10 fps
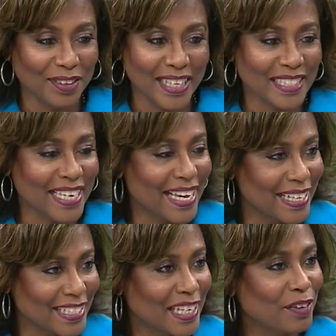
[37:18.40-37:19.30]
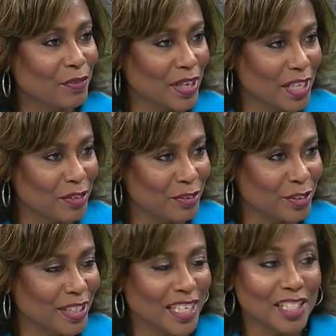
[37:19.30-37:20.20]
ex-addicts that have
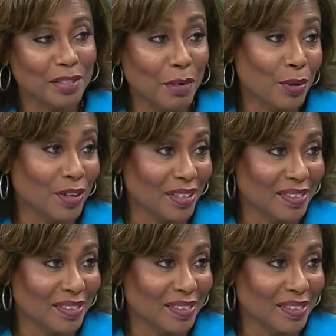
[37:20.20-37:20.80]
recovered, smoke.